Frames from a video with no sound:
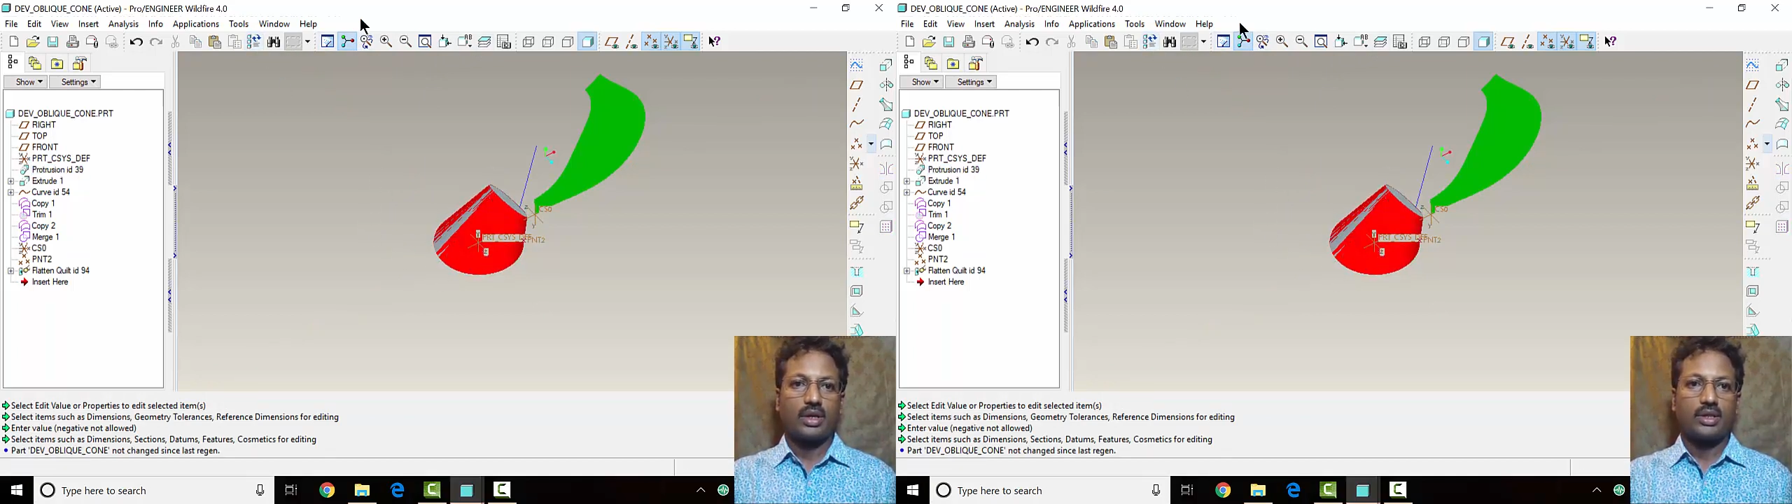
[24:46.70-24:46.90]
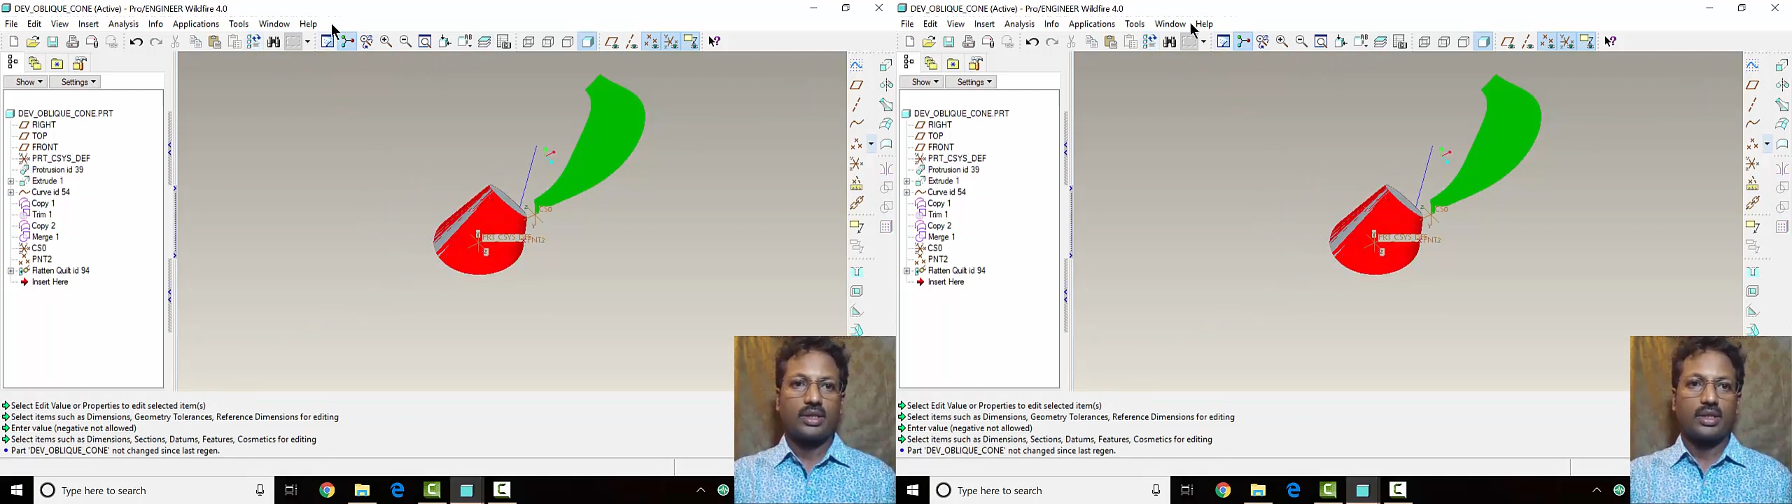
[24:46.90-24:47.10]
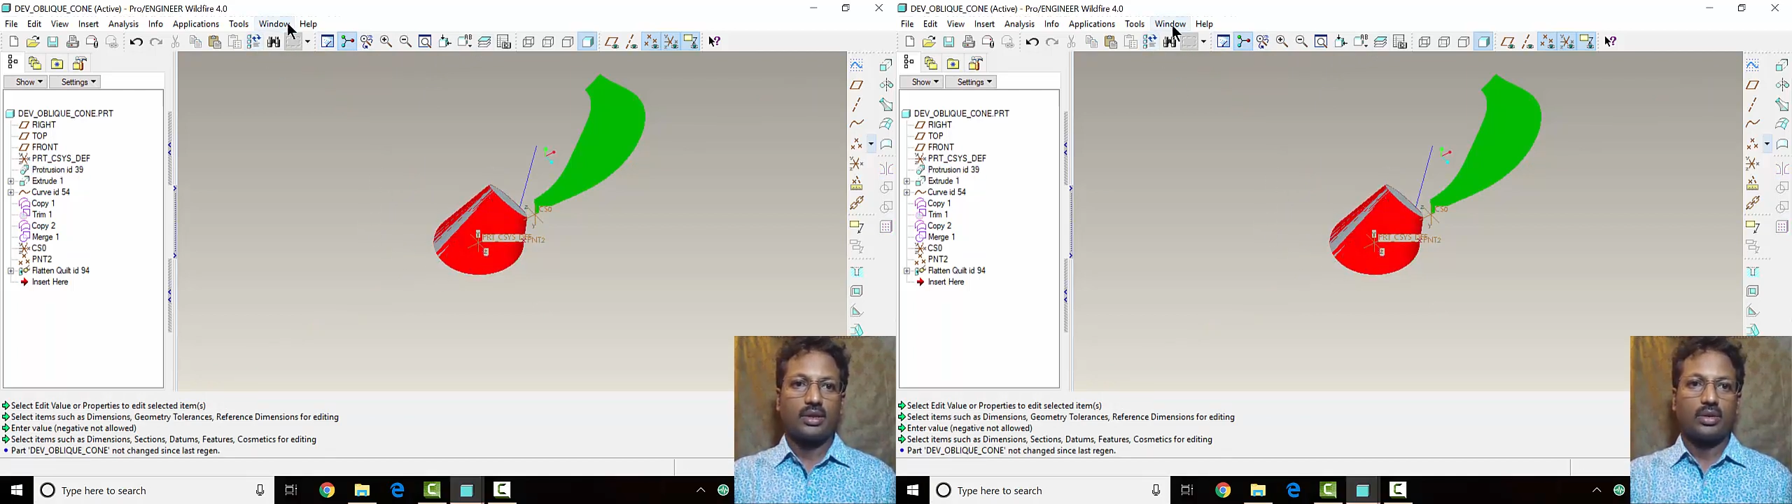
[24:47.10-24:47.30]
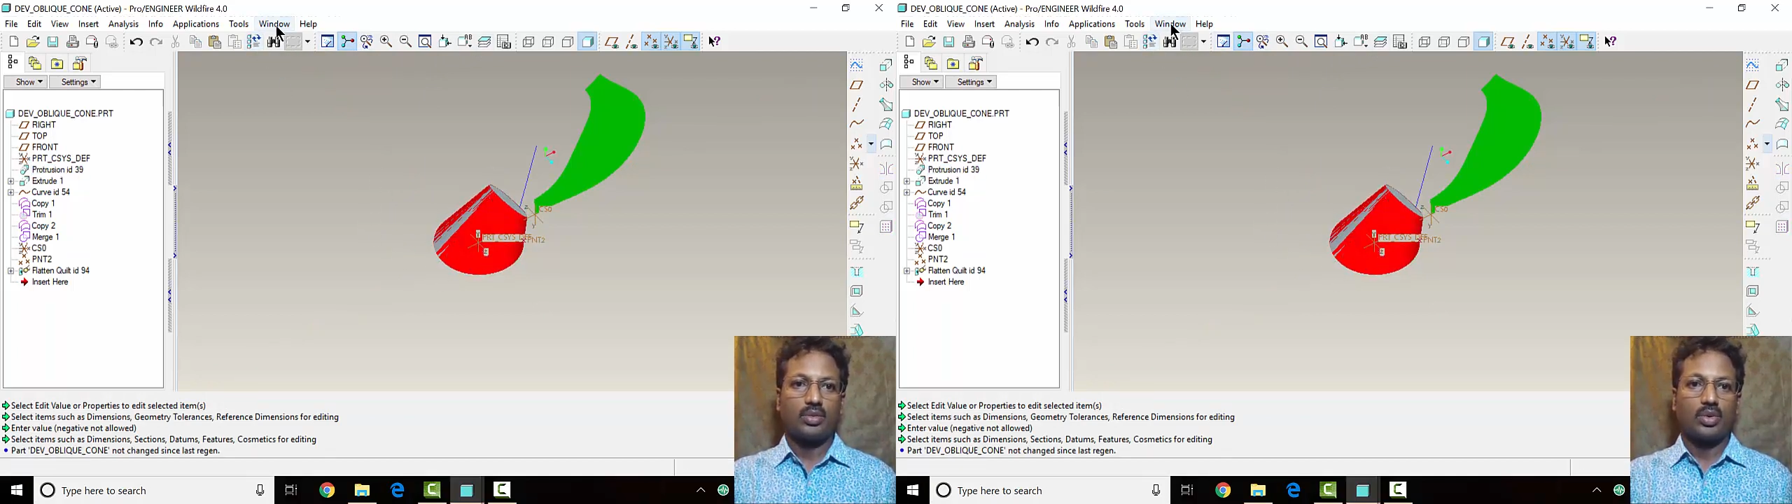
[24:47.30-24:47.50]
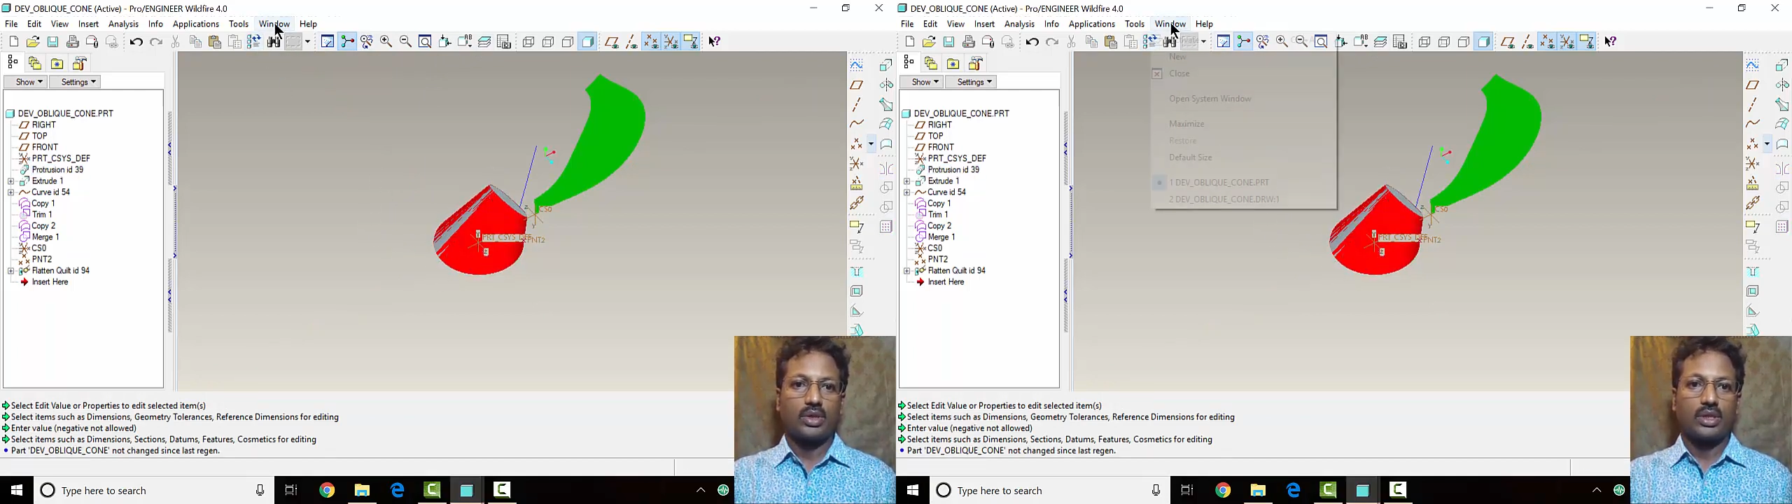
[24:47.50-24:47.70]
Now let's see
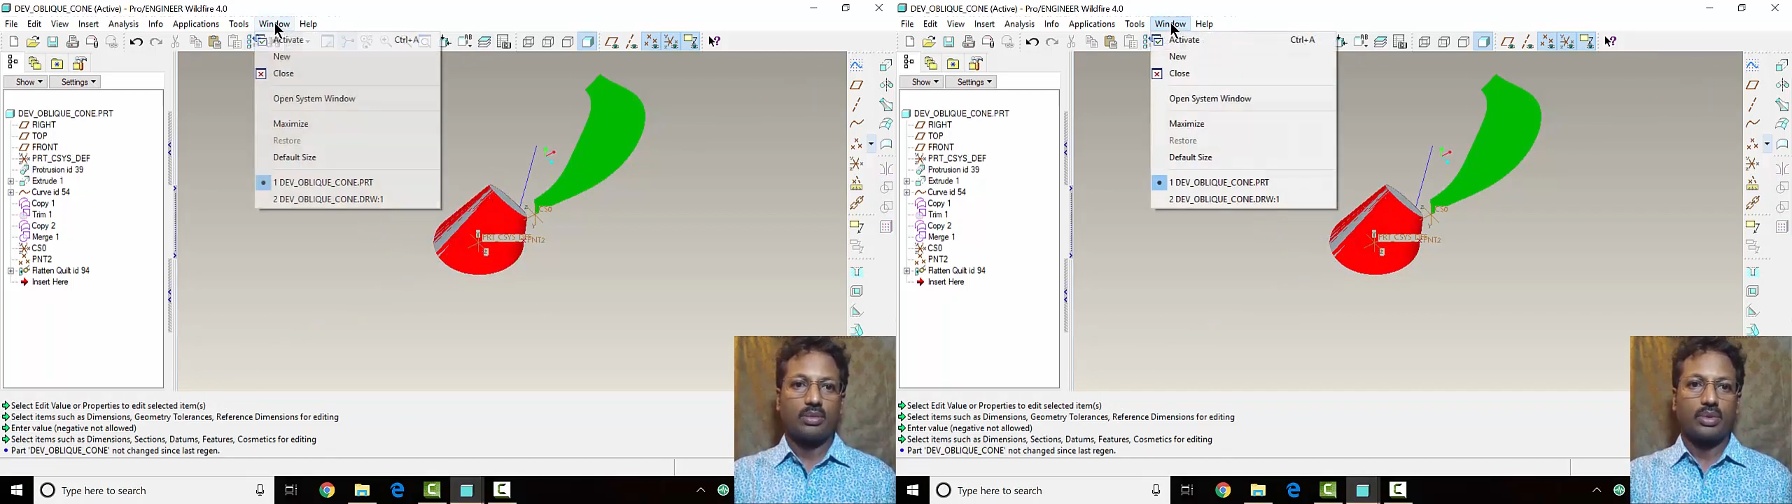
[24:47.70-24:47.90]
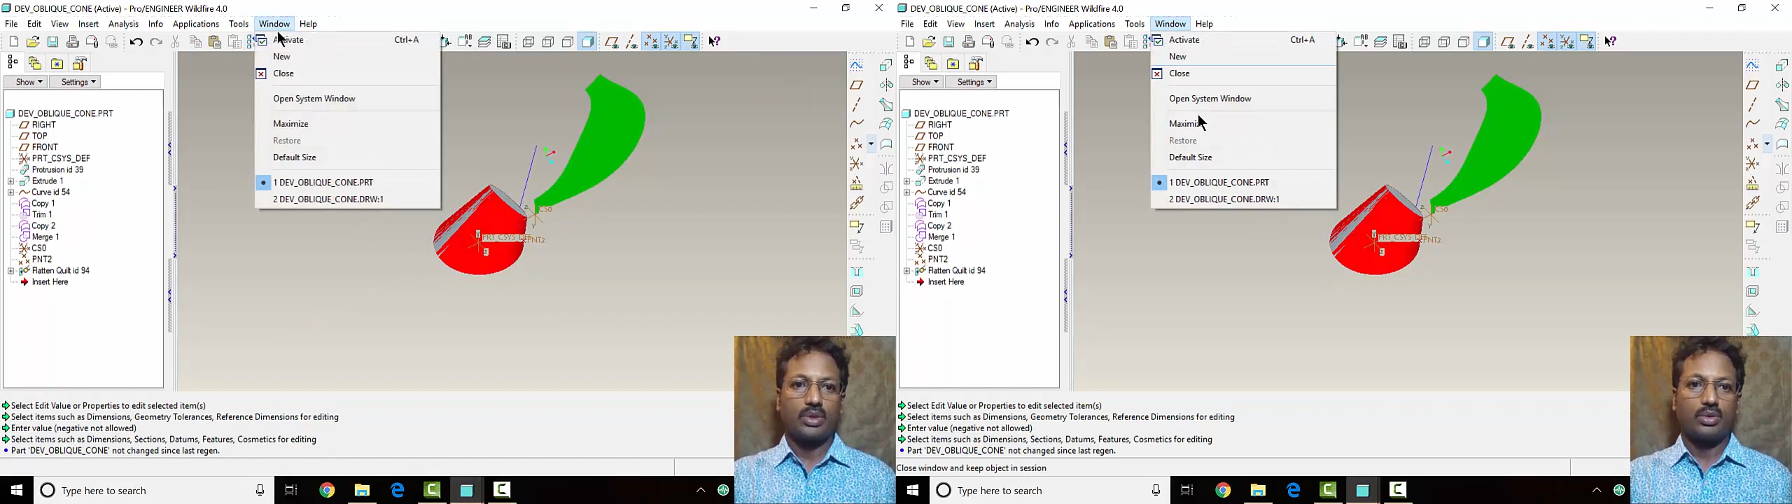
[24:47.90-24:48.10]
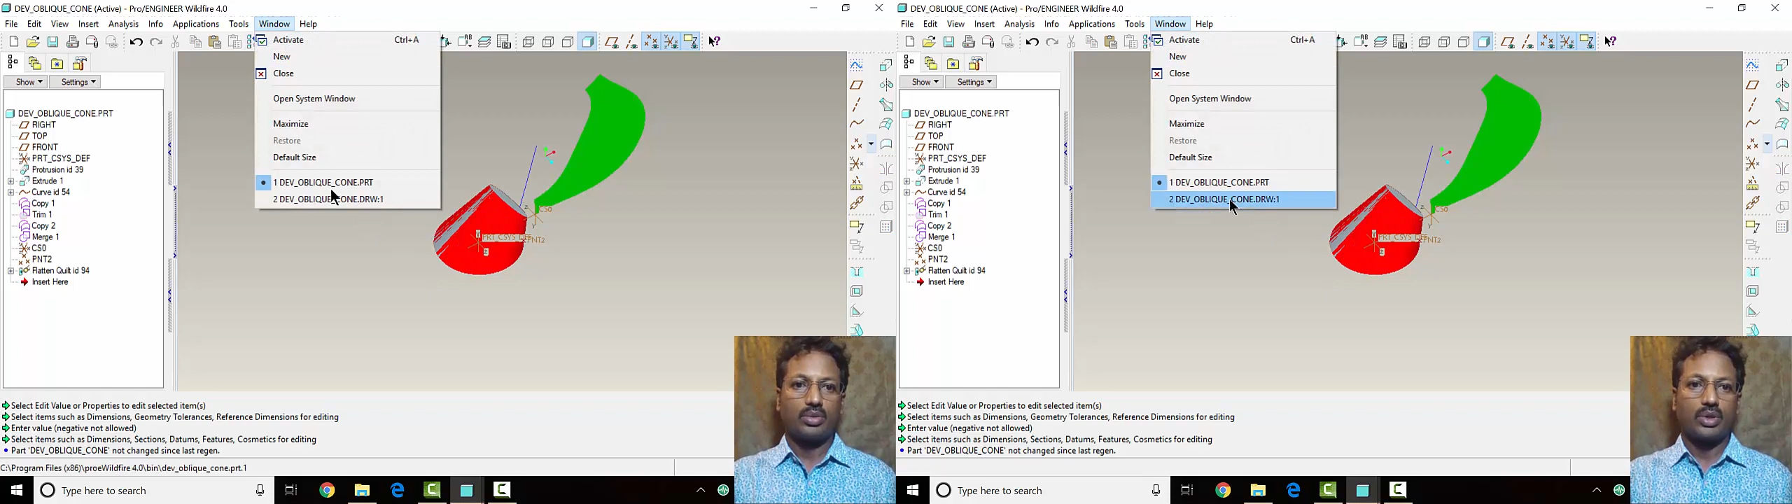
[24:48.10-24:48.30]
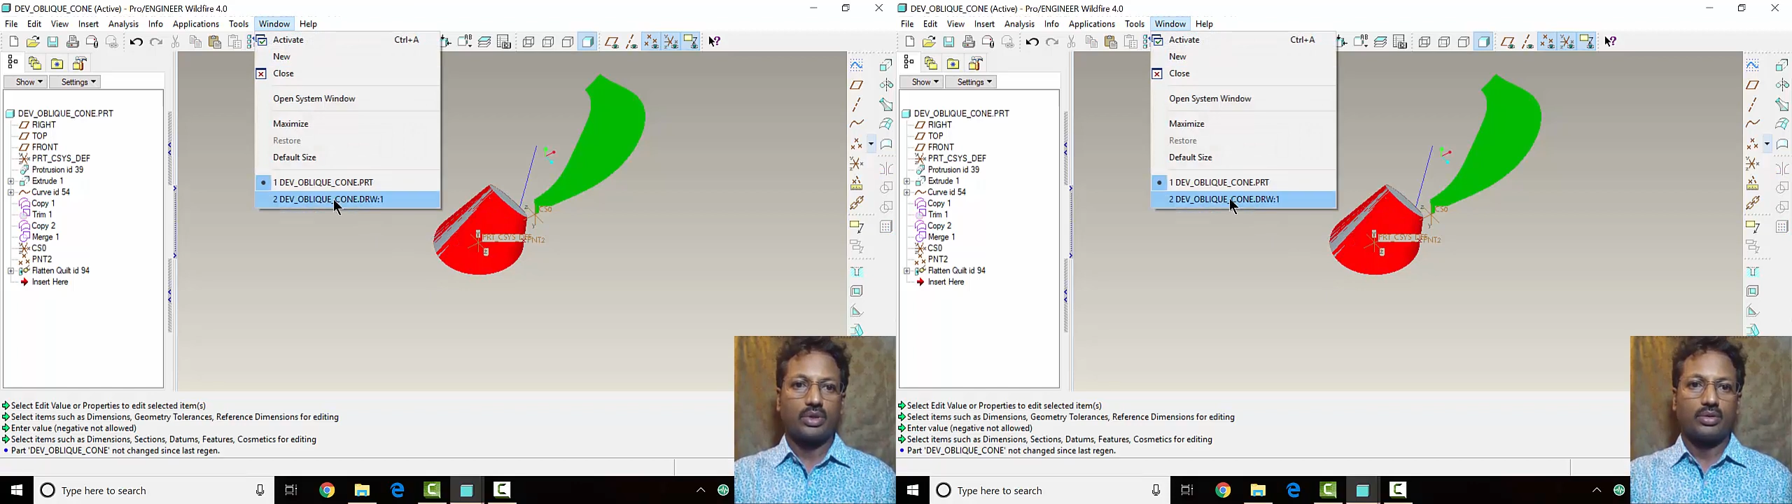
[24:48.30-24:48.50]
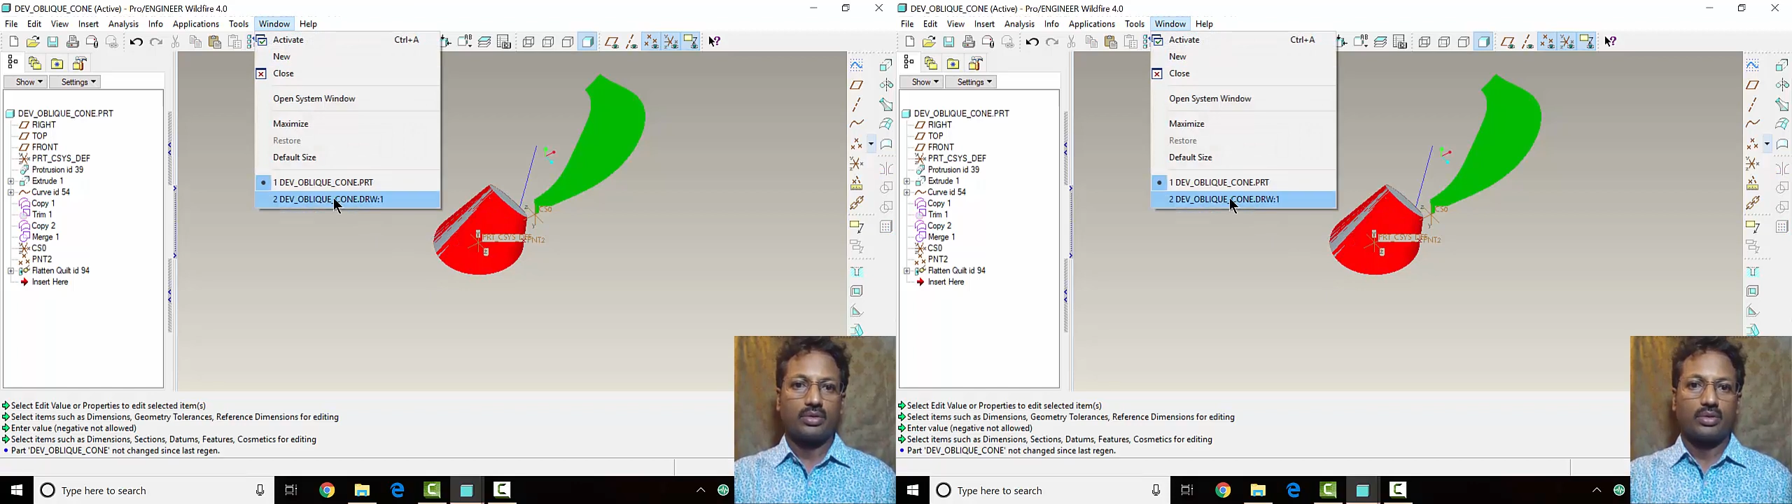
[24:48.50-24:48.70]
what has happened over here.